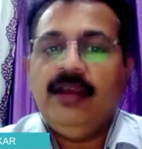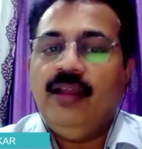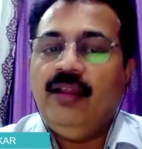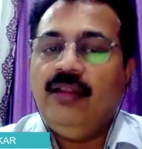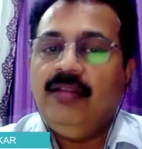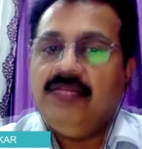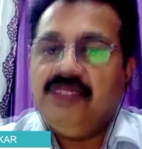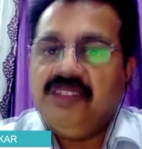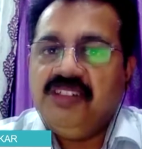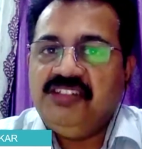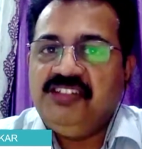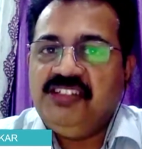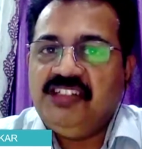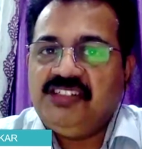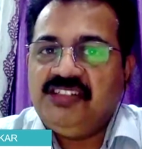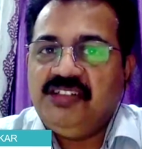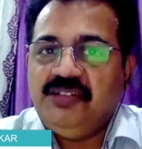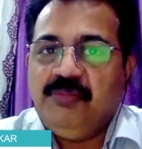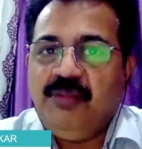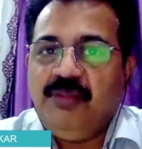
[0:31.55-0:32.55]
and it's
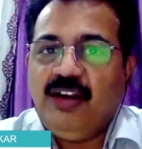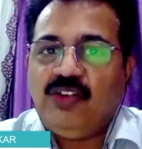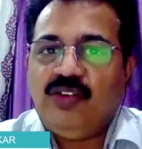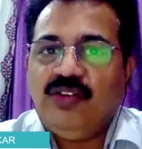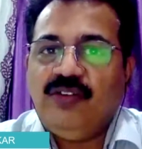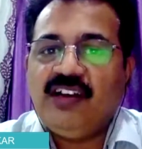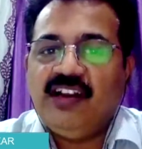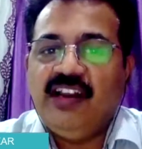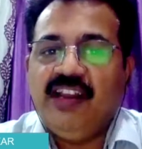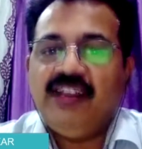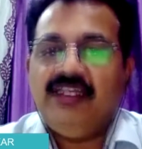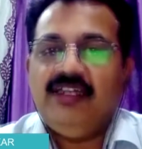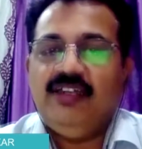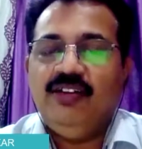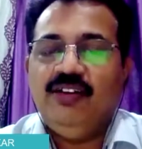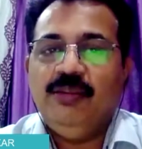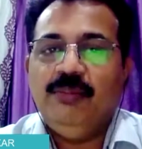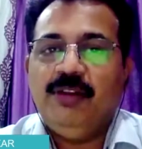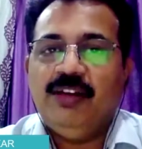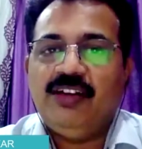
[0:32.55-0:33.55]
just a matter of click
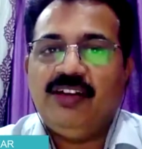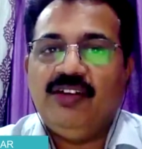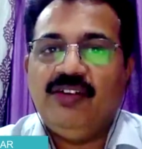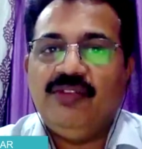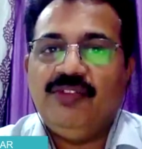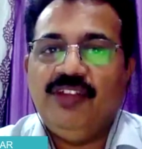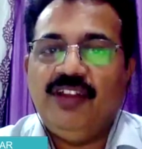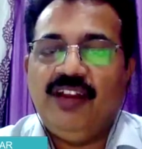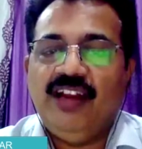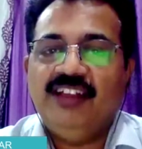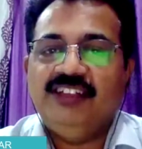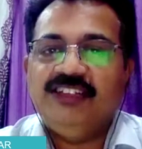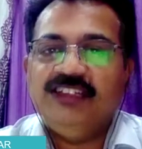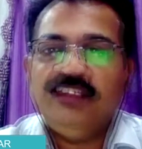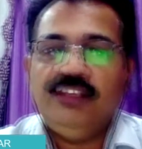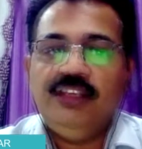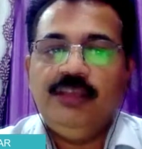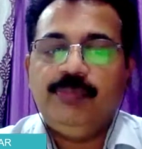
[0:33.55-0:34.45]
on the button of your handset.